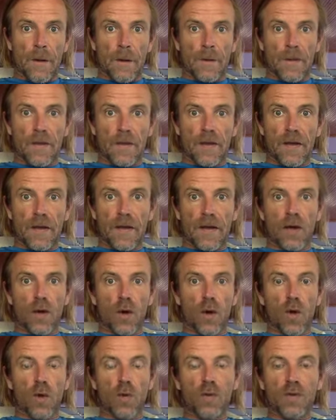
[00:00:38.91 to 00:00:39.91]
Yeah,
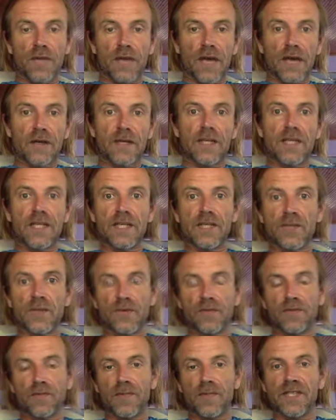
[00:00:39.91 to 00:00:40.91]
all without any
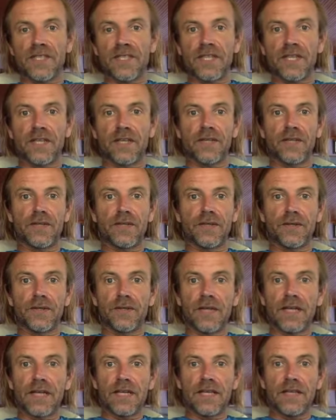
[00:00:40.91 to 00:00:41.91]
sort of
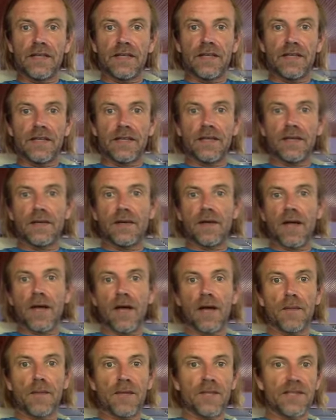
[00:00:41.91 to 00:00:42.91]
mystical anything.
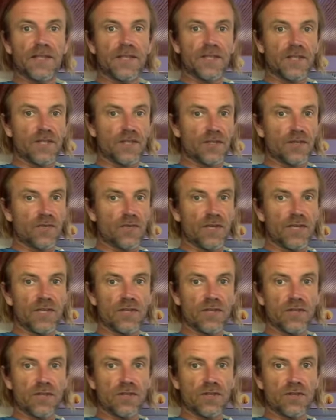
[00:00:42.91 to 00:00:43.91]
Basically just a
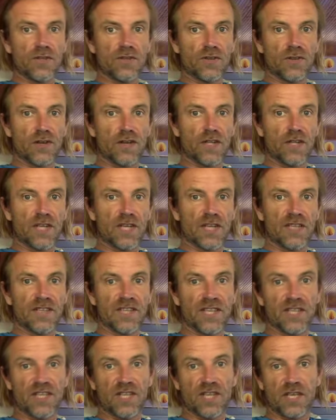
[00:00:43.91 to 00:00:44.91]
research astrologer. I
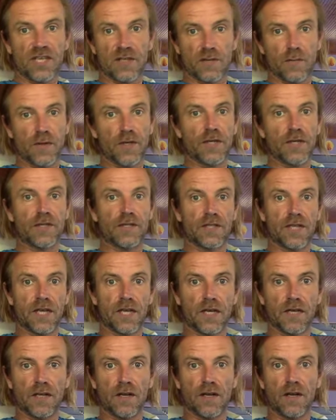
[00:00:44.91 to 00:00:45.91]
say just, but it's
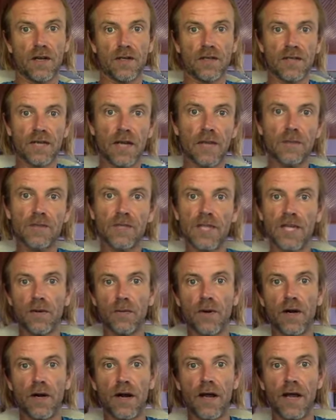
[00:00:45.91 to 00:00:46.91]
taken a long time to
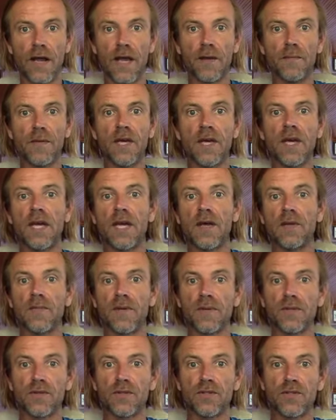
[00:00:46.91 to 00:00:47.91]
get where I am.
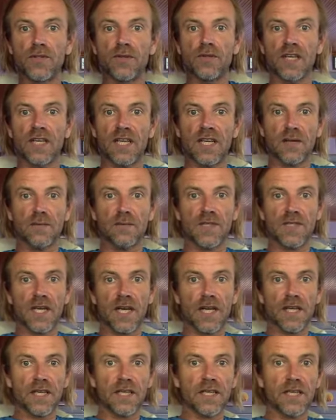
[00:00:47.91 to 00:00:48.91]
People do think I'm
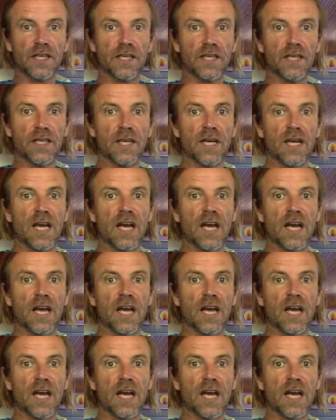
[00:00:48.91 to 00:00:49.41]
psychic.